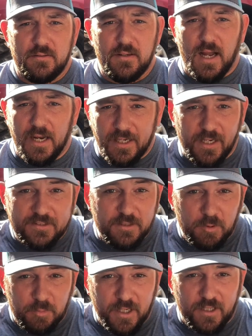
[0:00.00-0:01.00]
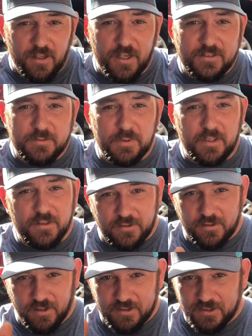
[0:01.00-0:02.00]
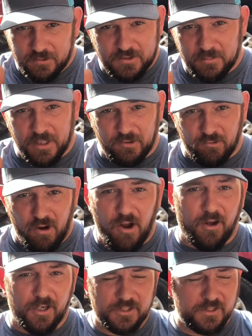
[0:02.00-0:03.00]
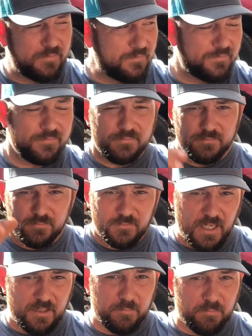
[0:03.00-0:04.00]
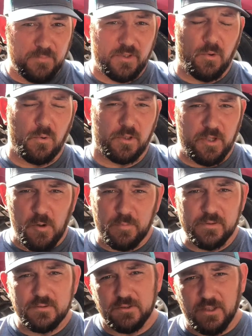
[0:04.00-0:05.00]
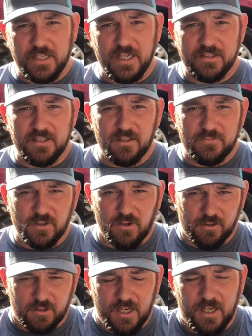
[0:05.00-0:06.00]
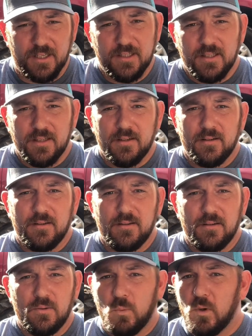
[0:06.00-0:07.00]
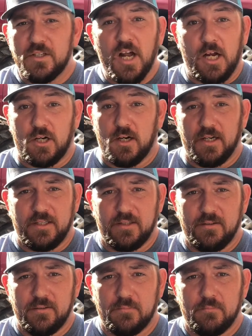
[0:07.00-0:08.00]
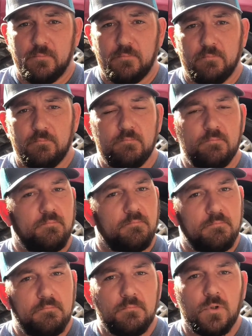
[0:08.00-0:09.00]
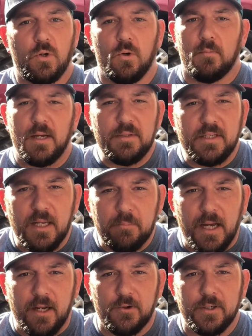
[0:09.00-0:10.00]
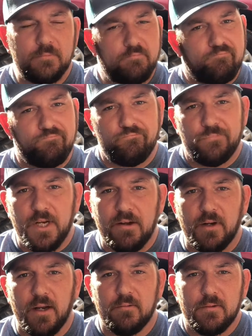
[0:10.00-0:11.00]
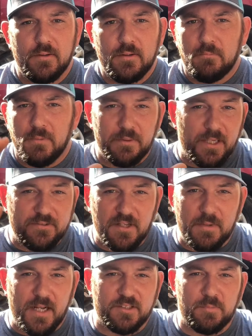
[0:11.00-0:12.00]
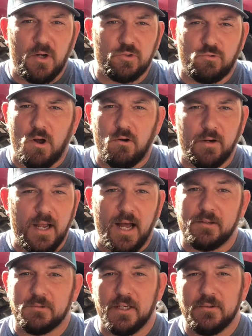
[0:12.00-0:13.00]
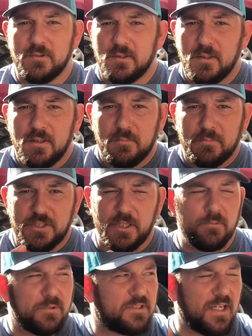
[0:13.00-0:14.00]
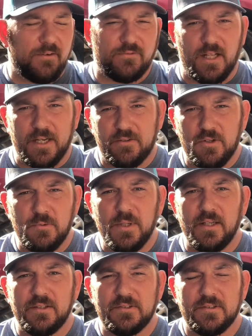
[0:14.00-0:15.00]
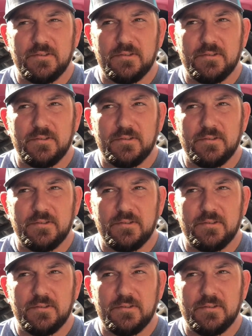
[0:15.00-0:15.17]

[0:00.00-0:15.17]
I can't see my brake lights because I was in my garage, had the doors open, so I can't tell if they're on or not. Would not crank. Cool, maybe a dead battery. You never know. Maybe something had a small draw on it. I don't know. Machine was sat for like 2 weeks,